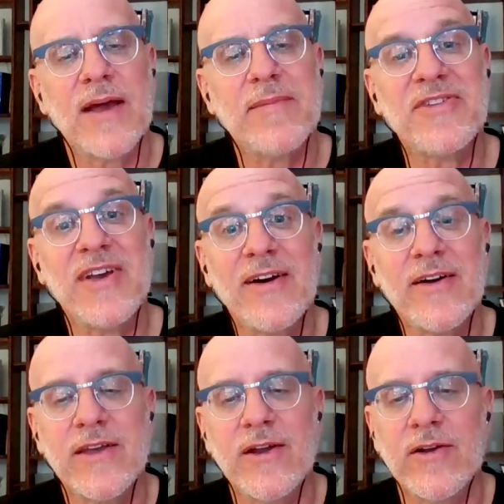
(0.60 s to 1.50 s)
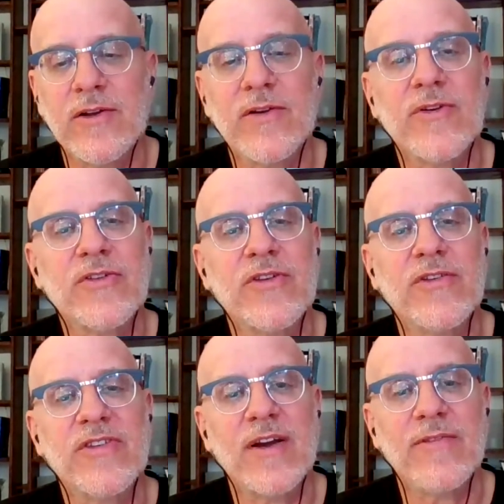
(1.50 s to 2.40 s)
Thomas Hallock here,
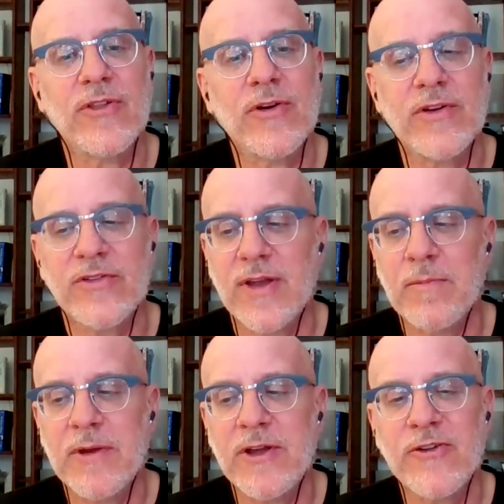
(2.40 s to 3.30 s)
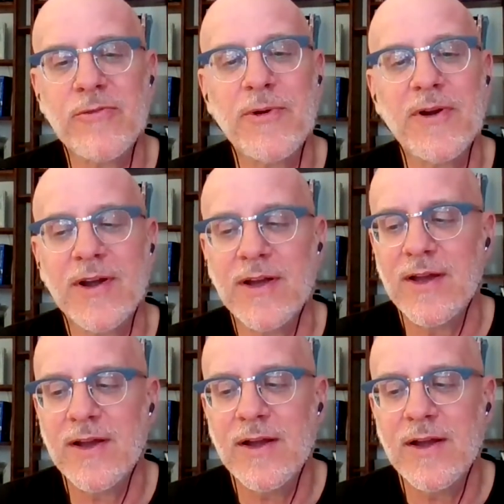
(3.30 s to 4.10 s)
University of South Florida, St. Petersburg.